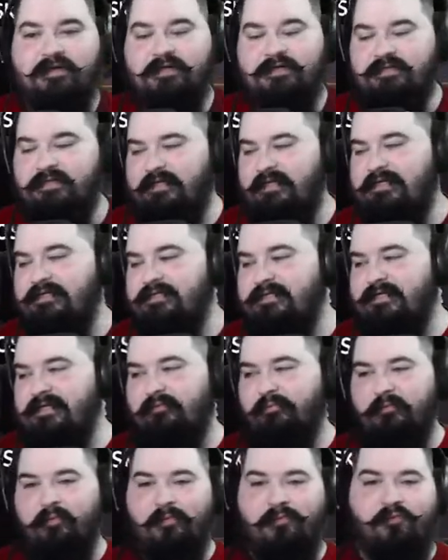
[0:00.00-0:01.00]
So I guess it's
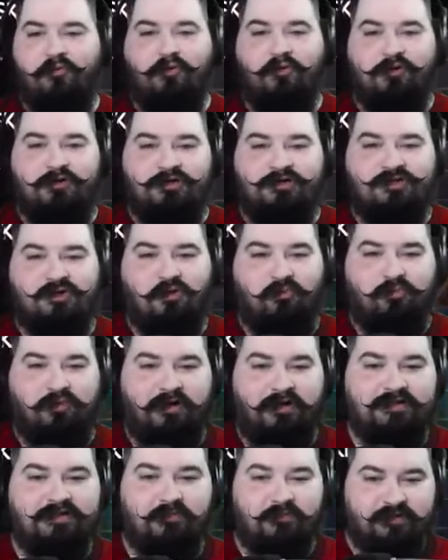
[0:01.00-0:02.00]
like we could just go
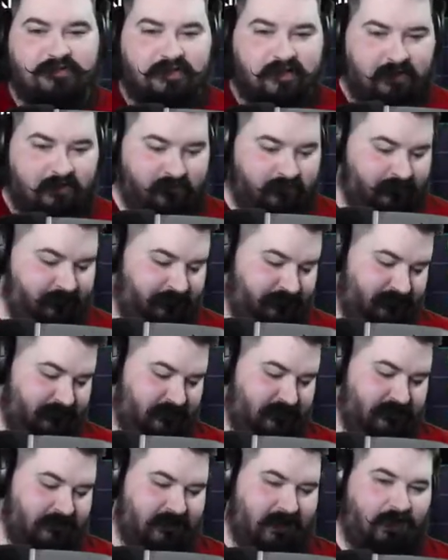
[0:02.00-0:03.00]
break someone's key.
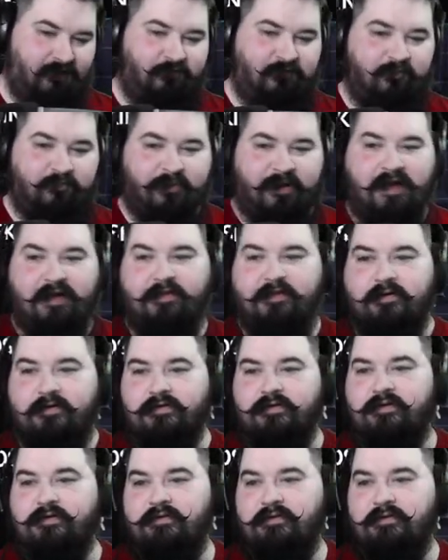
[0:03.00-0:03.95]
I'd feel bad though.